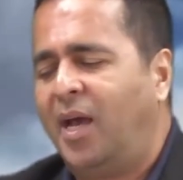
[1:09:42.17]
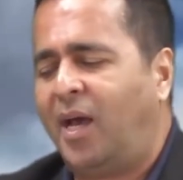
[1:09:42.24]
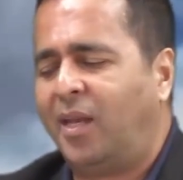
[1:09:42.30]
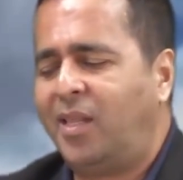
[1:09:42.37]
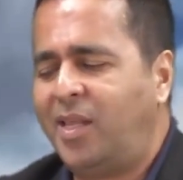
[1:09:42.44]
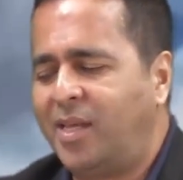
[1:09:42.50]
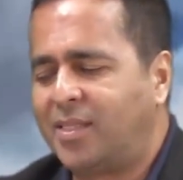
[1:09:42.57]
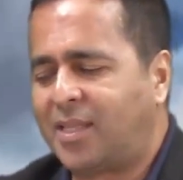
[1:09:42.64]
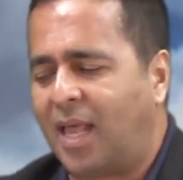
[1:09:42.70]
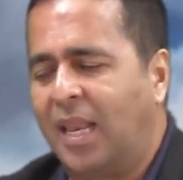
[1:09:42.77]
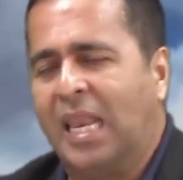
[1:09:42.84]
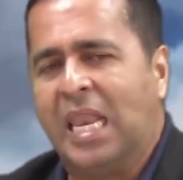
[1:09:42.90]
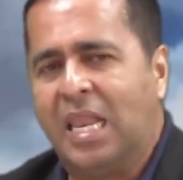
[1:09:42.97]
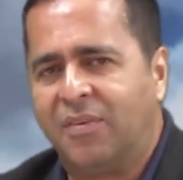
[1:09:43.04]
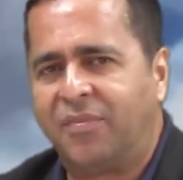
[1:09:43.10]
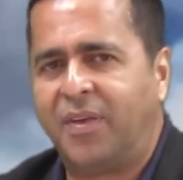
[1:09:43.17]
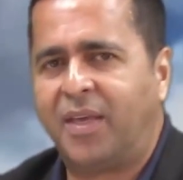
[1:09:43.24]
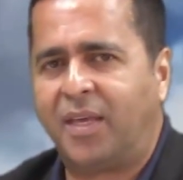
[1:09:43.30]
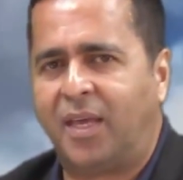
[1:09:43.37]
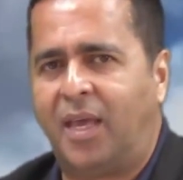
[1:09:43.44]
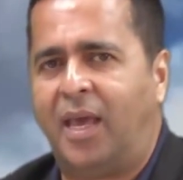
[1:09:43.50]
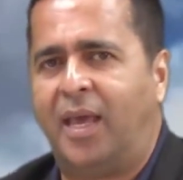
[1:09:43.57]
and he is a
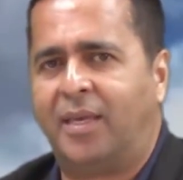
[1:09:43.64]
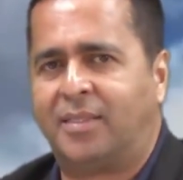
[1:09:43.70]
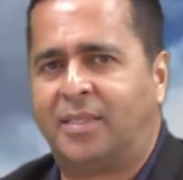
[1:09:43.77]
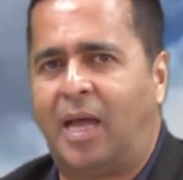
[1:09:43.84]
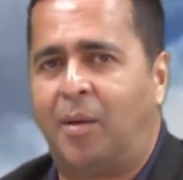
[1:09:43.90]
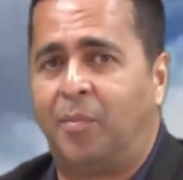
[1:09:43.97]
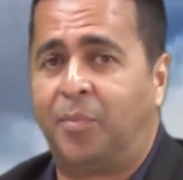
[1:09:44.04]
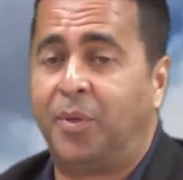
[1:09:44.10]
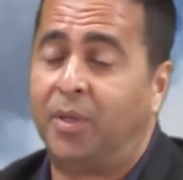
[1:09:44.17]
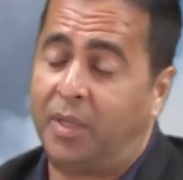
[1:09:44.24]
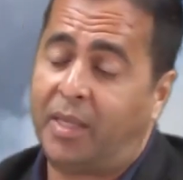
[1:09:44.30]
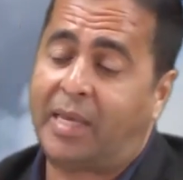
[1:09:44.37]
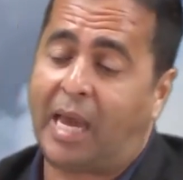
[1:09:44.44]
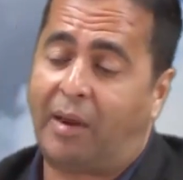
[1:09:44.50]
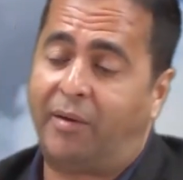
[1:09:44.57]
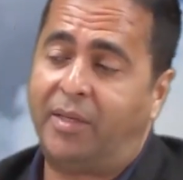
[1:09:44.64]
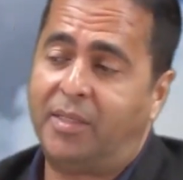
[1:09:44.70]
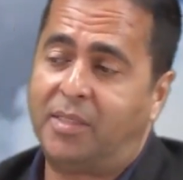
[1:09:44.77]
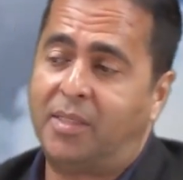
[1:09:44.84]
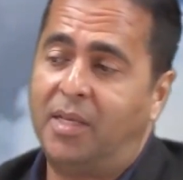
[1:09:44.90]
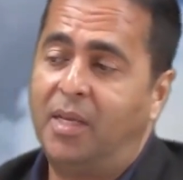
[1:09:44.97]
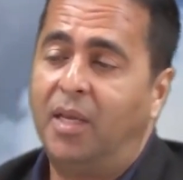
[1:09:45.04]
living example he
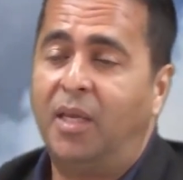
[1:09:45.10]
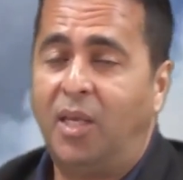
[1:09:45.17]
carries